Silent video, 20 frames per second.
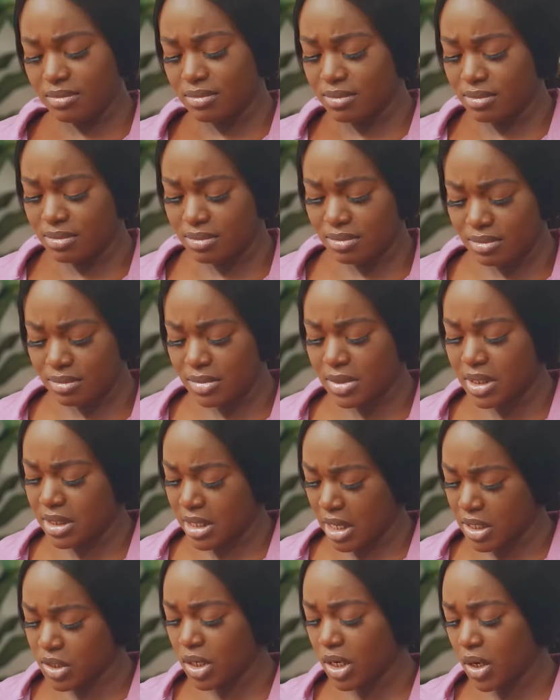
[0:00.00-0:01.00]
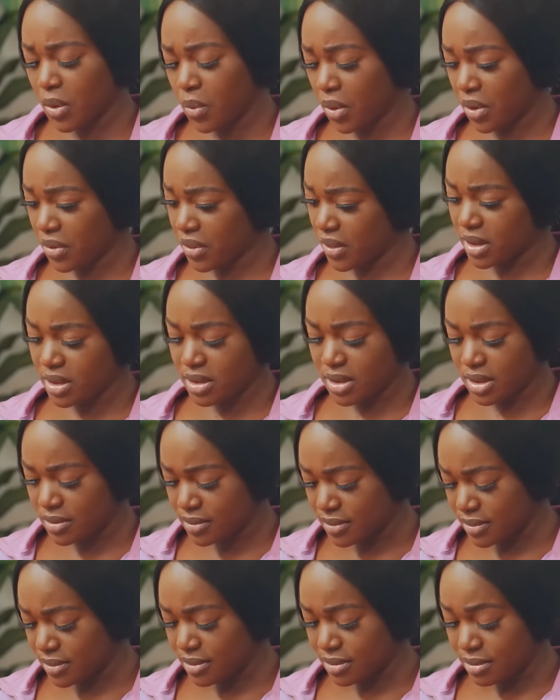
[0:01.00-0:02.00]
Mm. It's actually worth it.
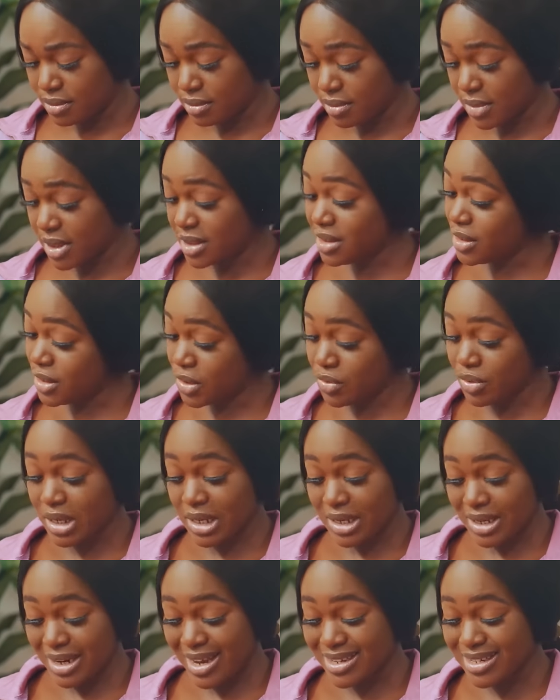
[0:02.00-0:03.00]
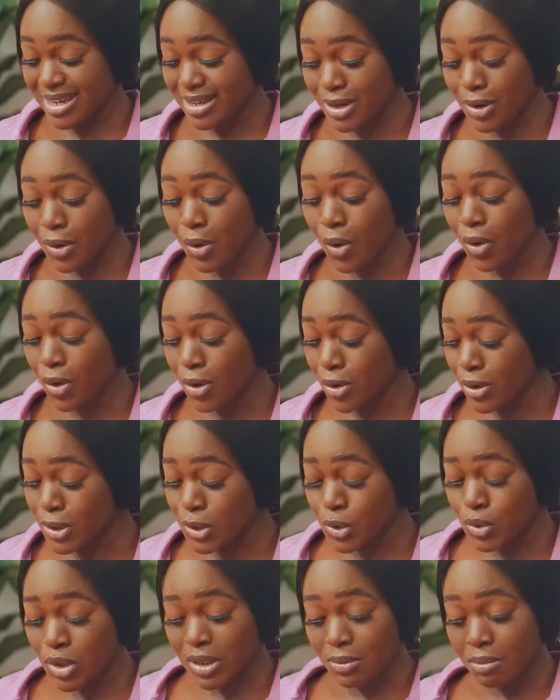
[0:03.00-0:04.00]
This is really nice, and the color
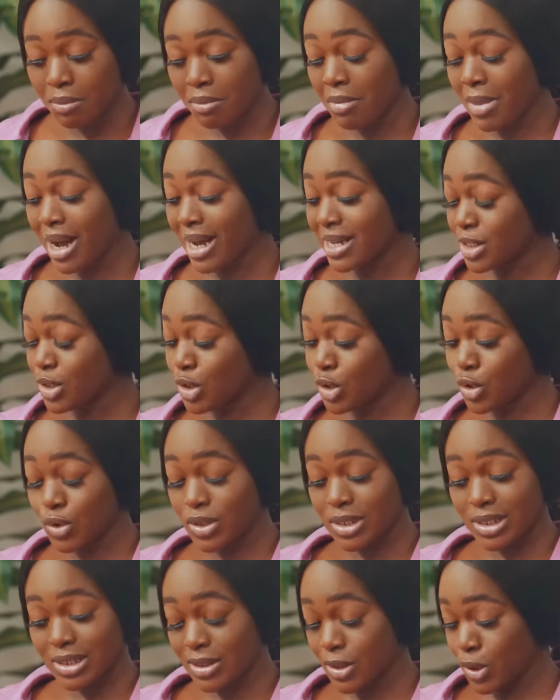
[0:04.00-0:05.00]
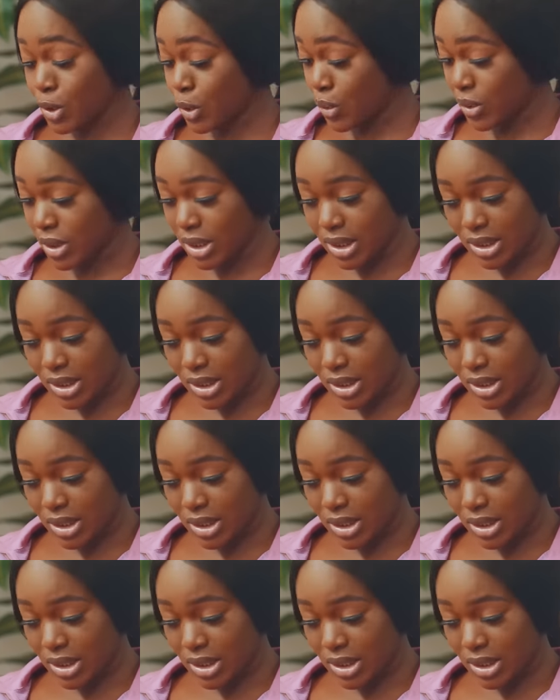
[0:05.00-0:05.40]
is doing mad justice to it.